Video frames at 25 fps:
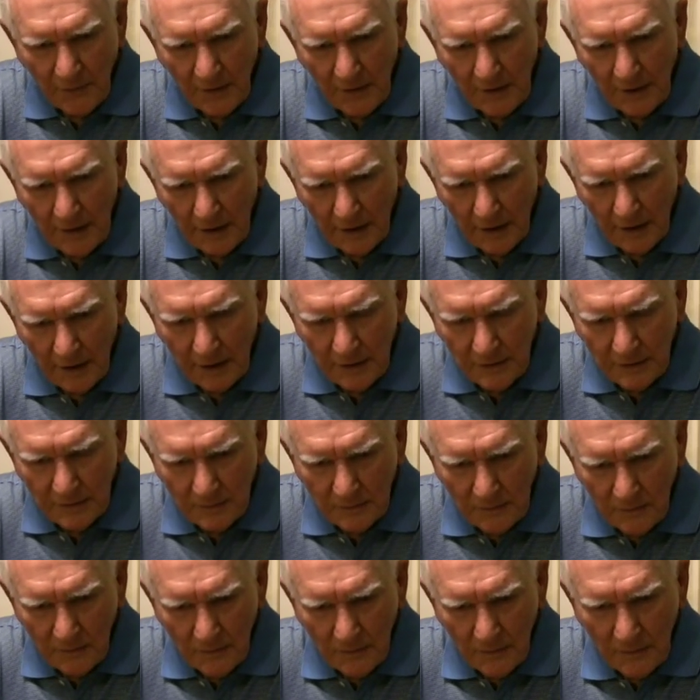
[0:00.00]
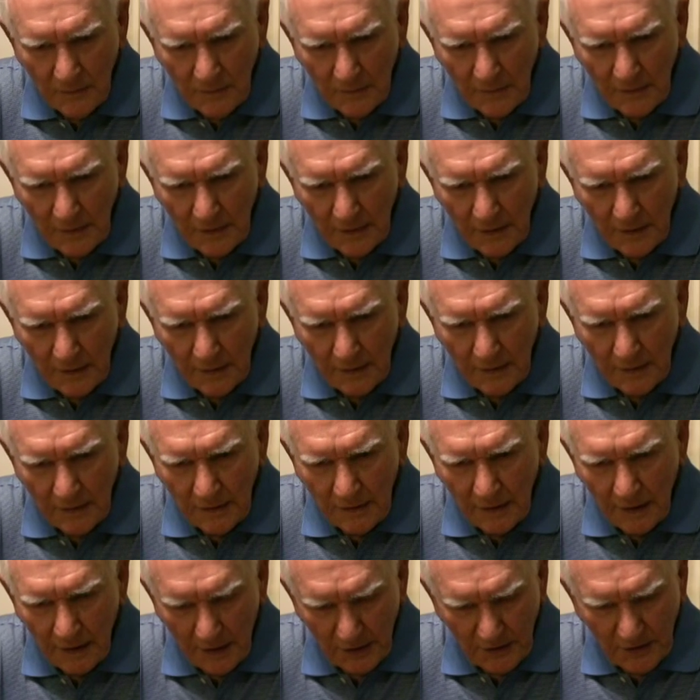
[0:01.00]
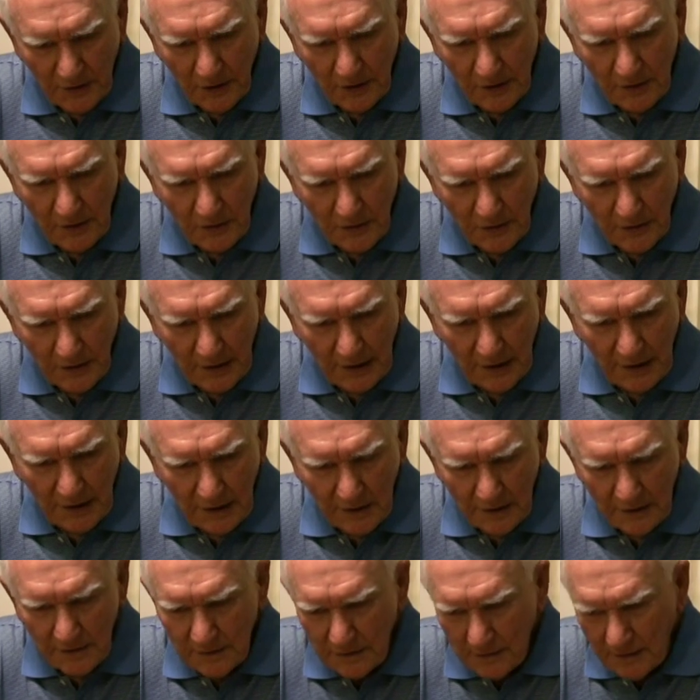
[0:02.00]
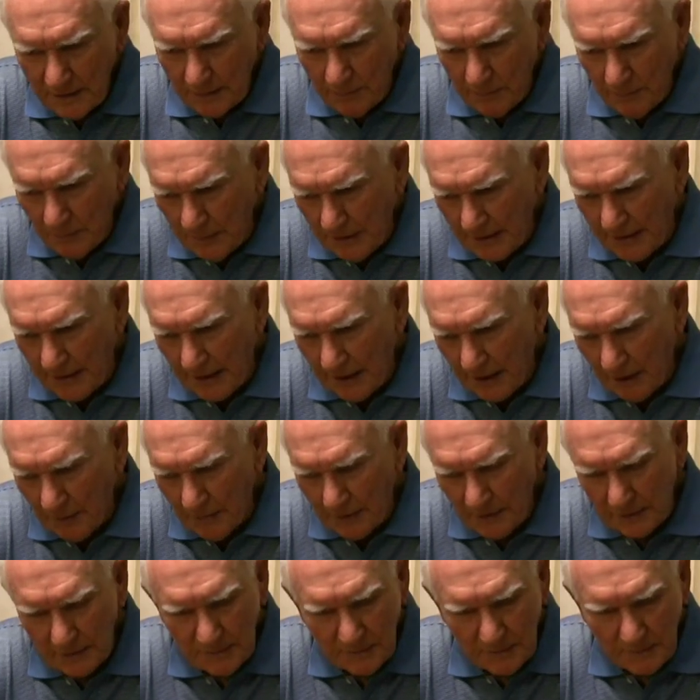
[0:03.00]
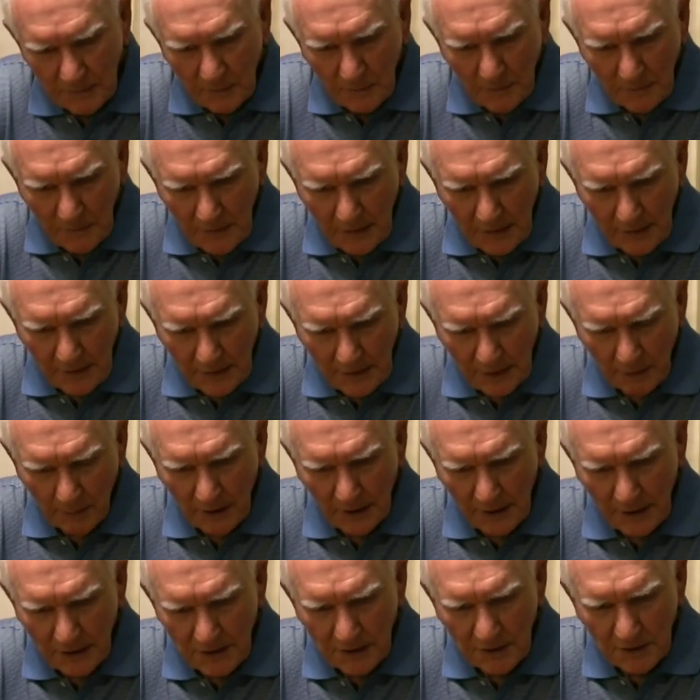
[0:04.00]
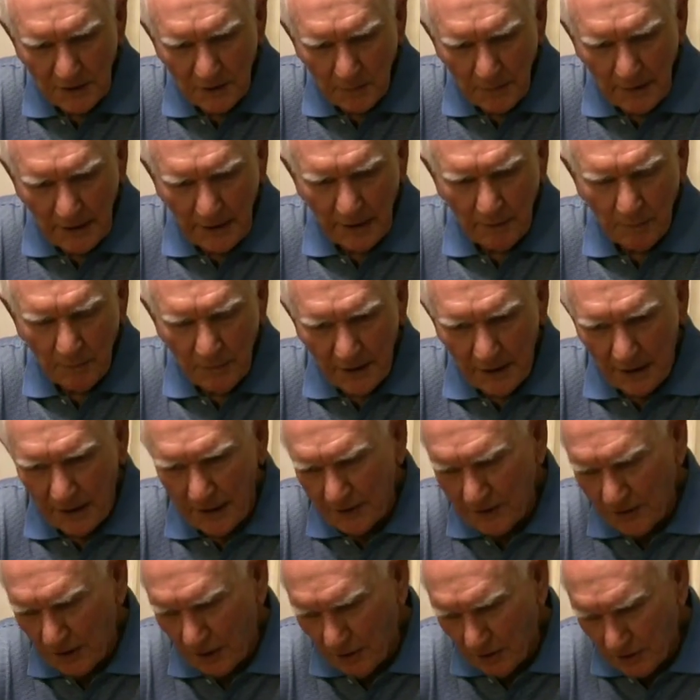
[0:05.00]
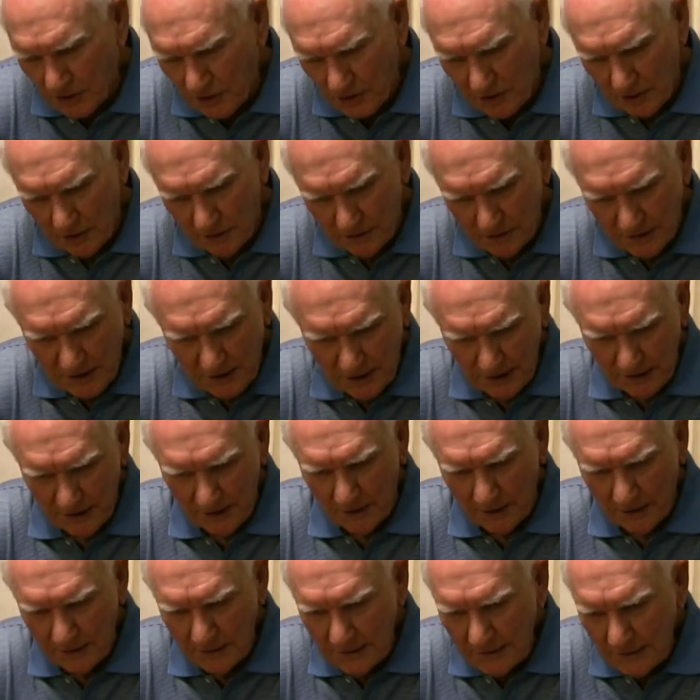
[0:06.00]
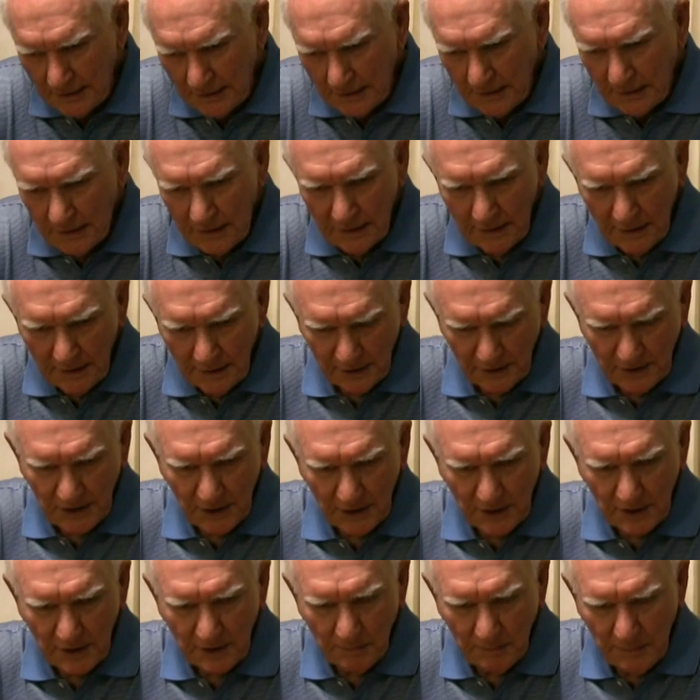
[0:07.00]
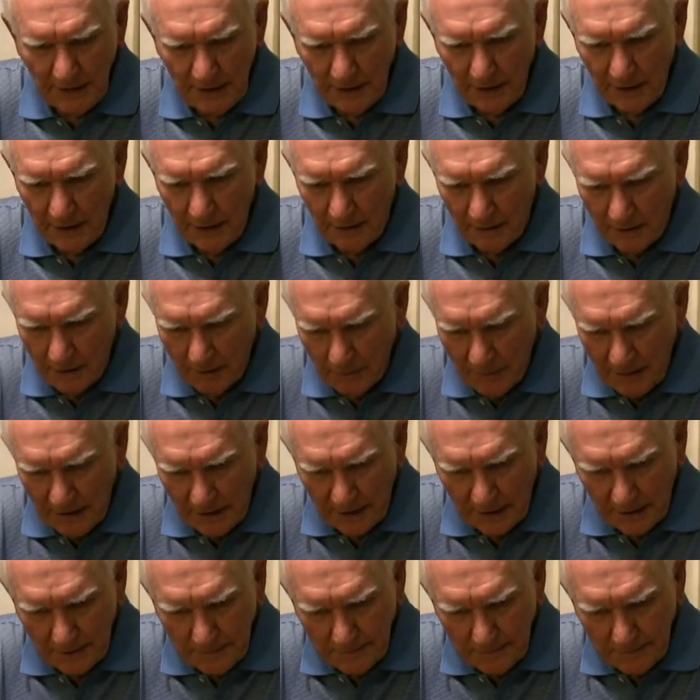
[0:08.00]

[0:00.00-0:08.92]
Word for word: And I took the training and became a demolitions man, but I was also still the assistant BAR man.